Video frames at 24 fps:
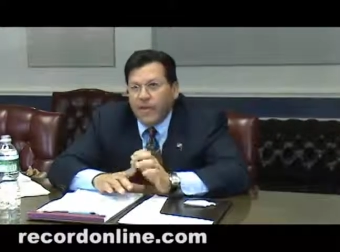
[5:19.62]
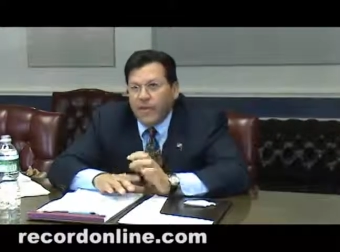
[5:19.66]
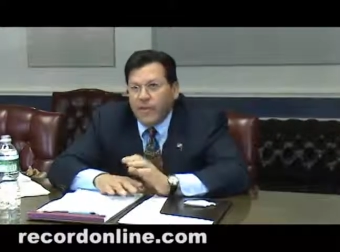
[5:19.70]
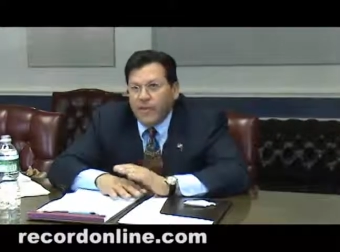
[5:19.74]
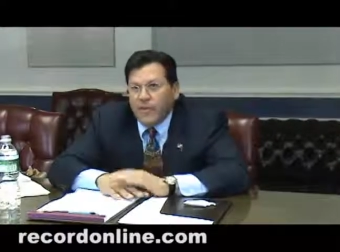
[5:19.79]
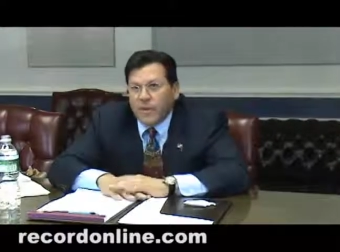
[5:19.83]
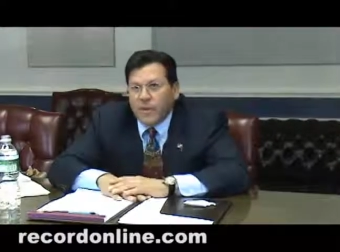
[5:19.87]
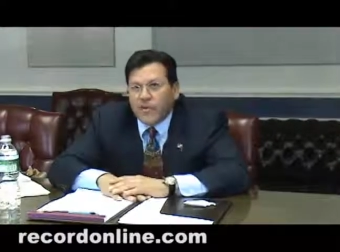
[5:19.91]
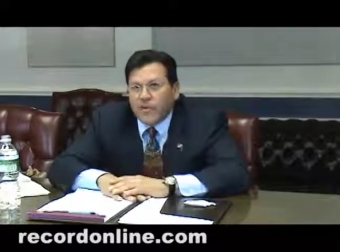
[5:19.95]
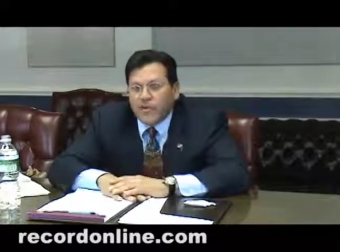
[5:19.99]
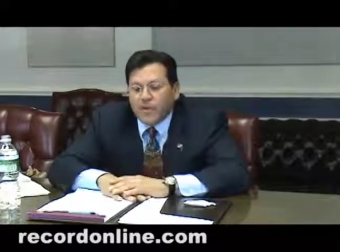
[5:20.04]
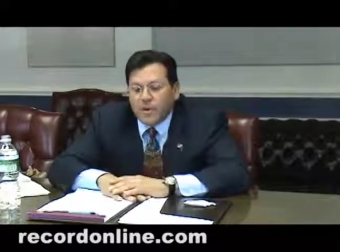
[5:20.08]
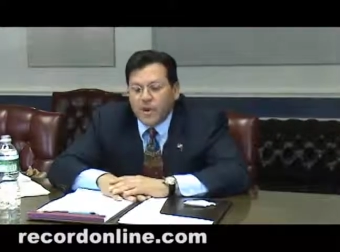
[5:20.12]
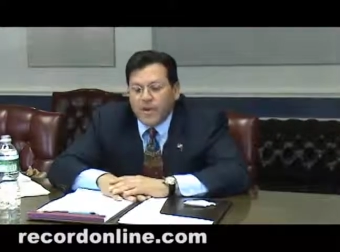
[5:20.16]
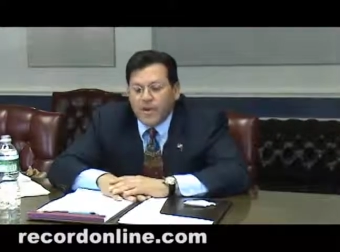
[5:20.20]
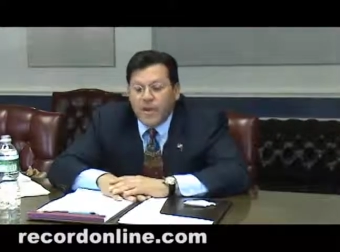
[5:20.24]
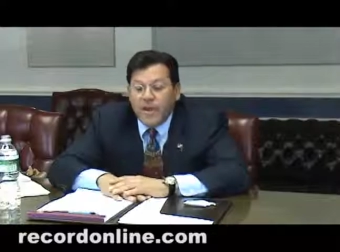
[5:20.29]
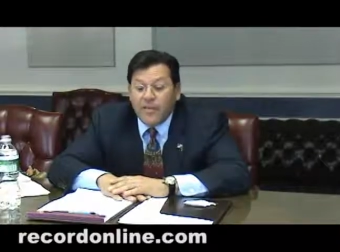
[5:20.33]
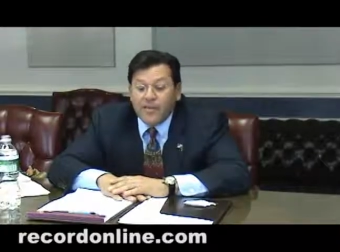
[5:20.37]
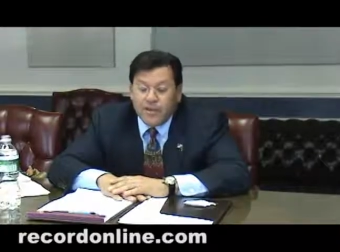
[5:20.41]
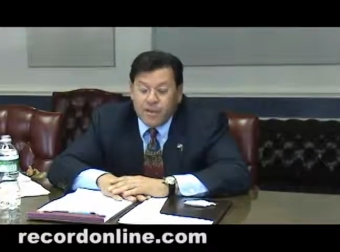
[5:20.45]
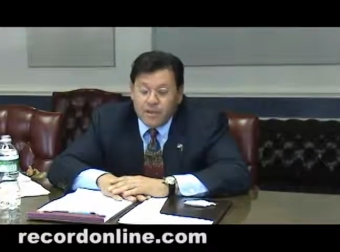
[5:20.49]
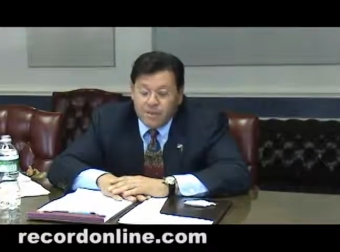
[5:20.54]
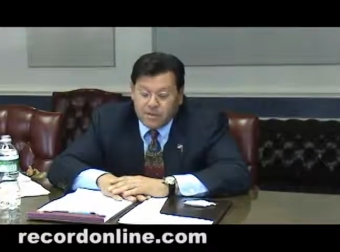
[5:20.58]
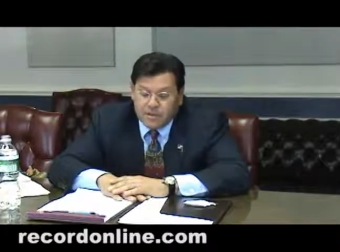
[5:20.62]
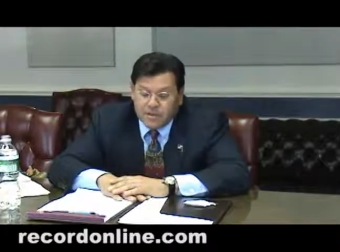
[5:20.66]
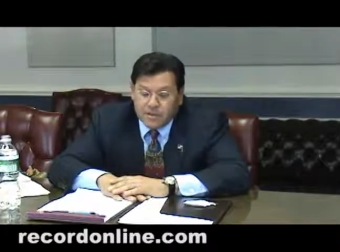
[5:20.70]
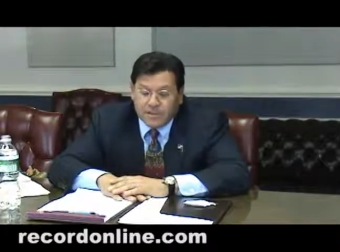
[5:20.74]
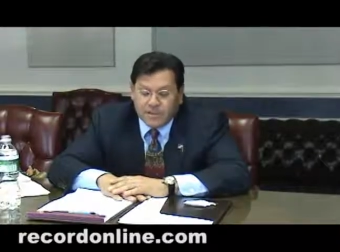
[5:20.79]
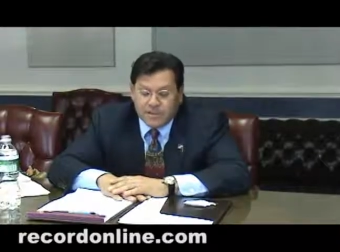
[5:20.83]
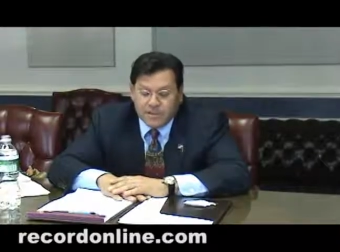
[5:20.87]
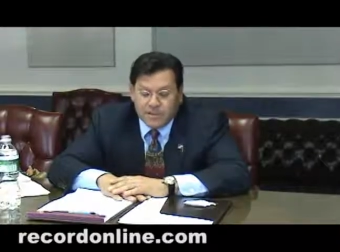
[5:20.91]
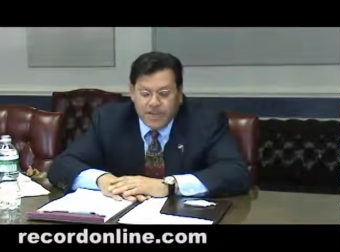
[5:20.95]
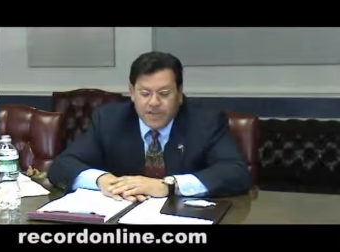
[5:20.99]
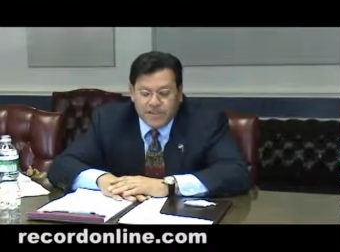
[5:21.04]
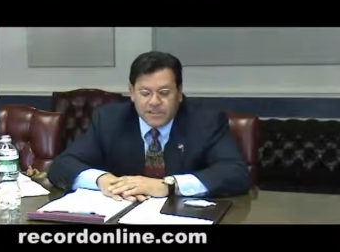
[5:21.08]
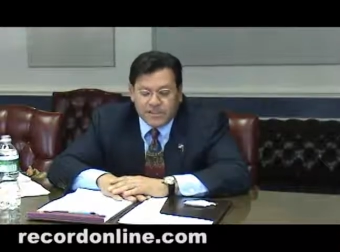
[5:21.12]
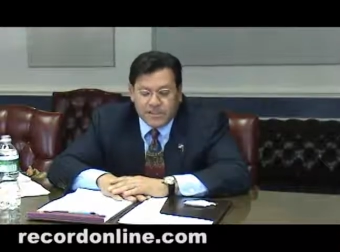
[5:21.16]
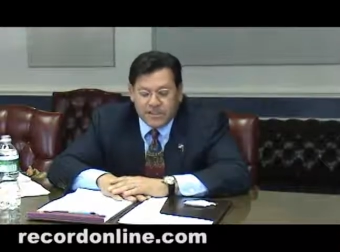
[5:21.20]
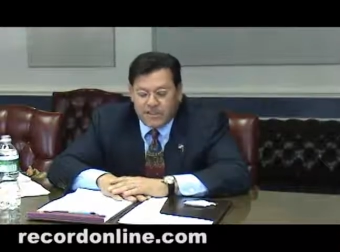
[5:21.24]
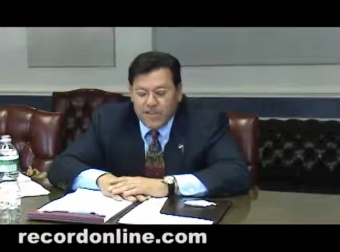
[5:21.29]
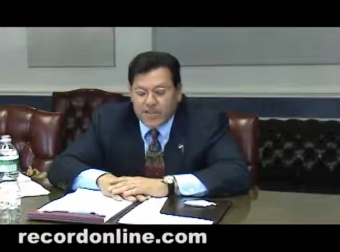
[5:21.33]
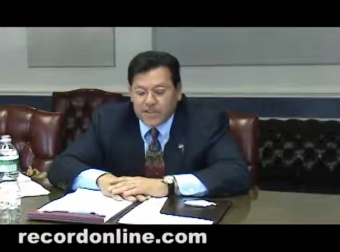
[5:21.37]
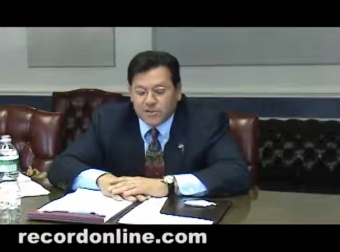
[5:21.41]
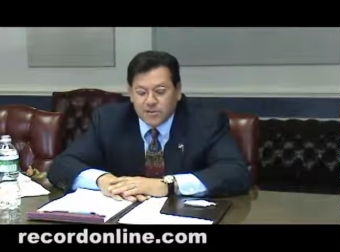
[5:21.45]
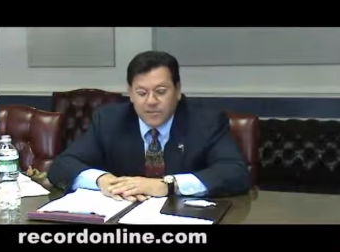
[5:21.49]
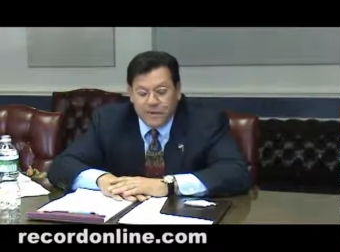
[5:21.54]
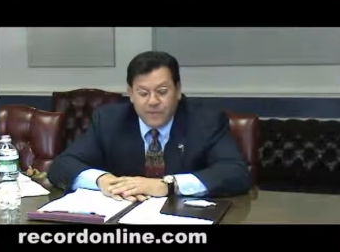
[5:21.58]
And that's what I, and depoliticizing, and
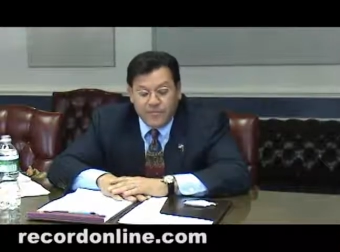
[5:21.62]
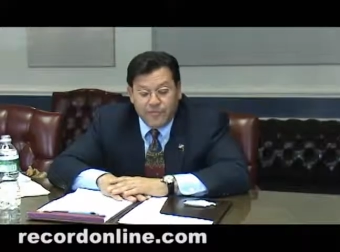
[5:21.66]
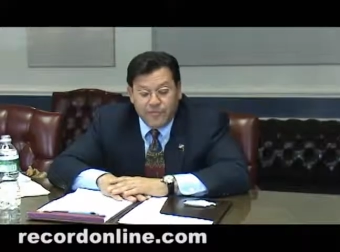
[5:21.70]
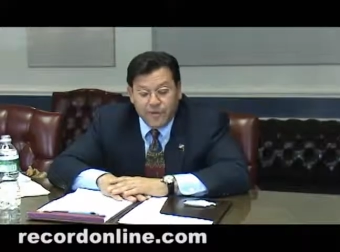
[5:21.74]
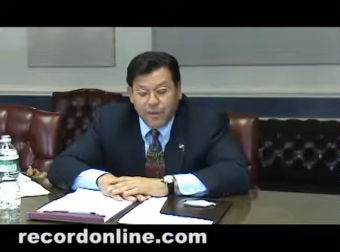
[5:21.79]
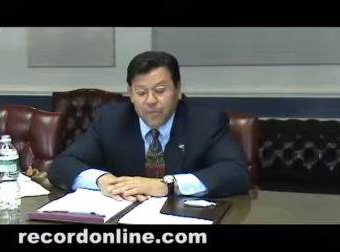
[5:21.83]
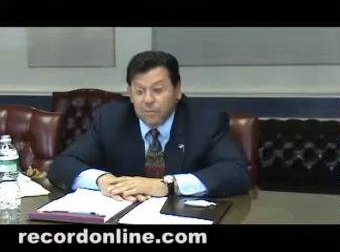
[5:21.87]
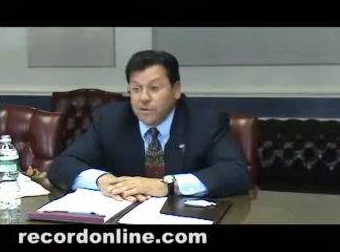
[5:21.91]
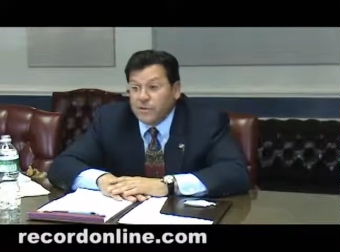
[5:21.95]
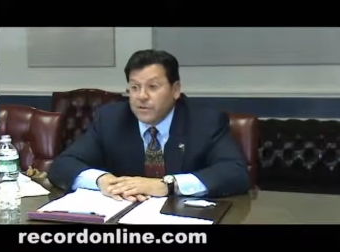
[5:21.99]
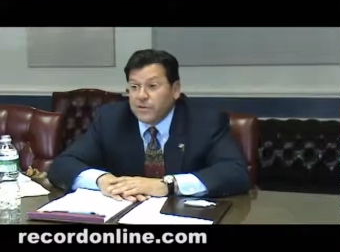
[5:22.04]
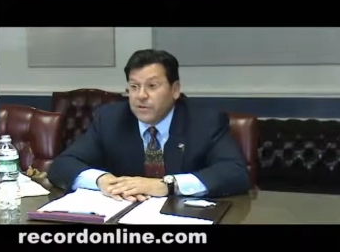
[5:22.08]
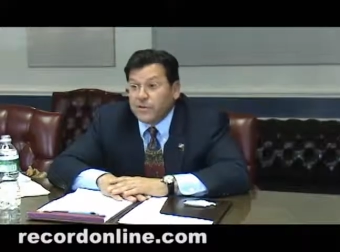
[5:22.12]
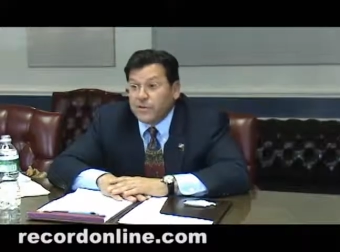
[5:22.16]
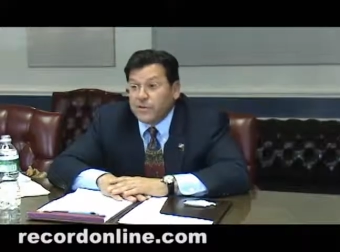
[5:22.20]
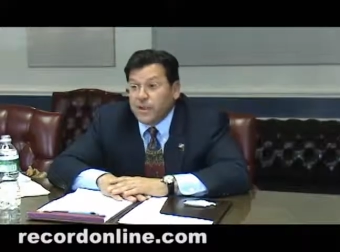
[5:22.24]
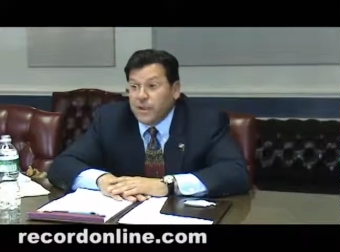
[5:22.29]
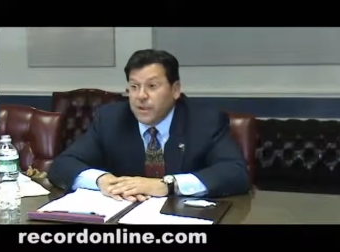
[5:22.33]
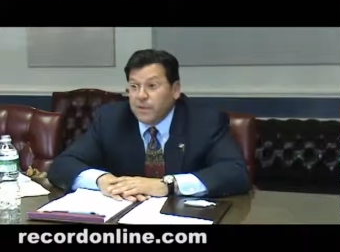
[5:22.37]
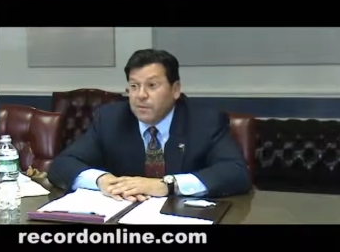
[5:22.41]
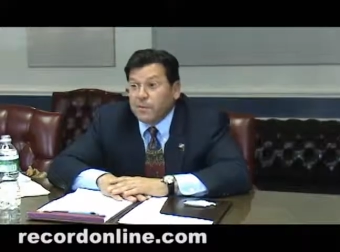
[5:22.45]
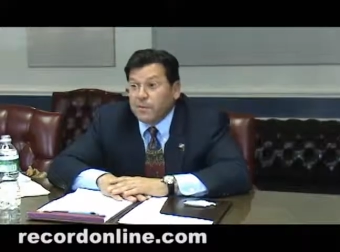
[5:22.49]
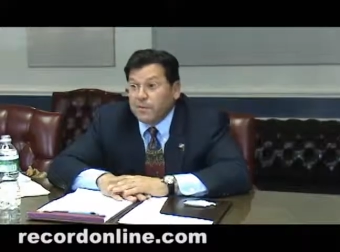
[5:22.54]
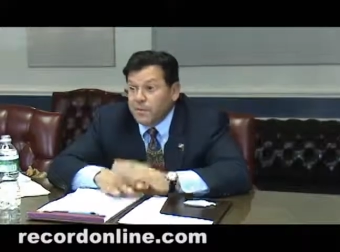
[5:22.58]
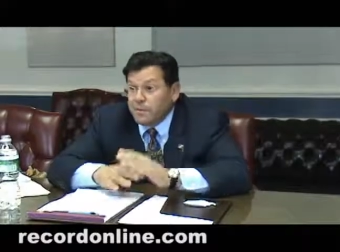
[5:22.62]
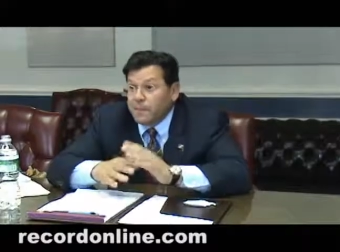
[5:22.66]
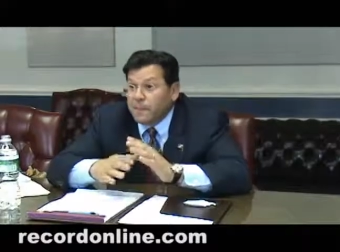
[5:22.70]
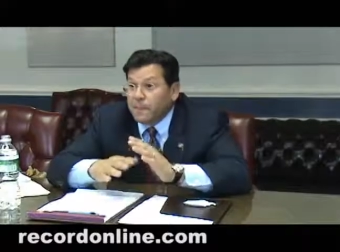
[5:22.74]
that's what I feel I bring to the table.